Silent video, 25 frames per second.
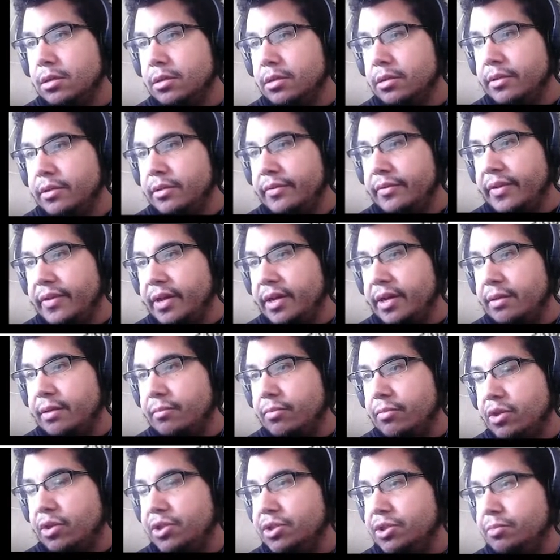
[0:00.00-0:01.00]
define
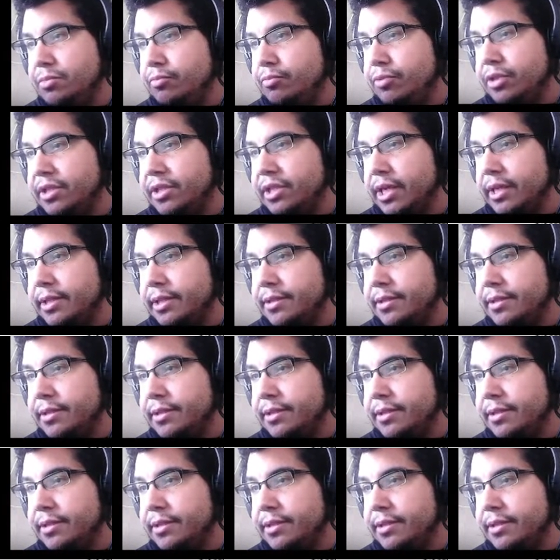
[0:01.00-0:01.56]
brush preset.